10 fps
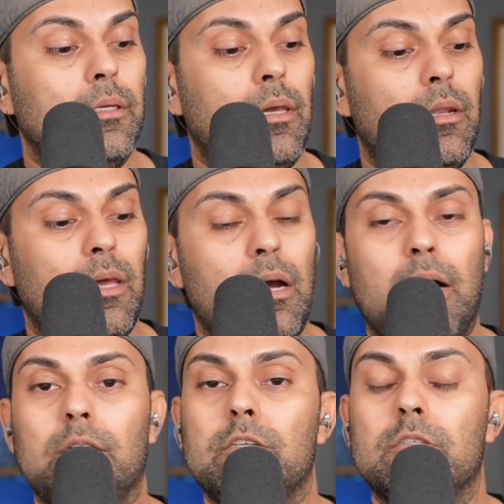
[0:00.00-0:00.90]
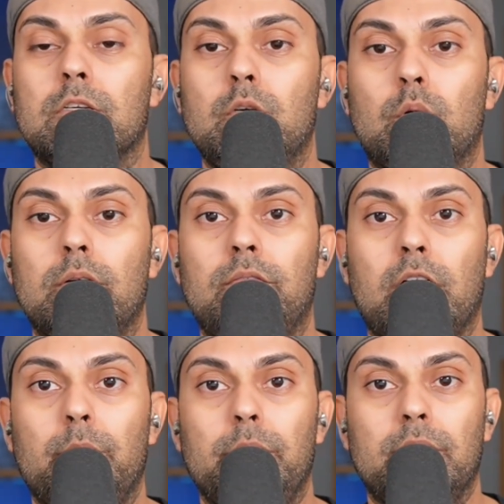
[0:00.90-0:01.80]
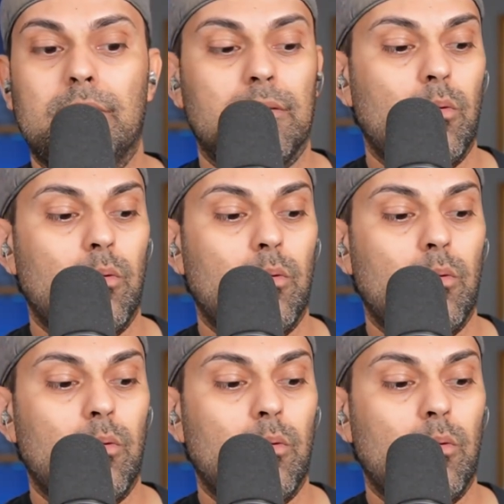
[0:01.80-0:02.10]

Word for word: in a highly secure environment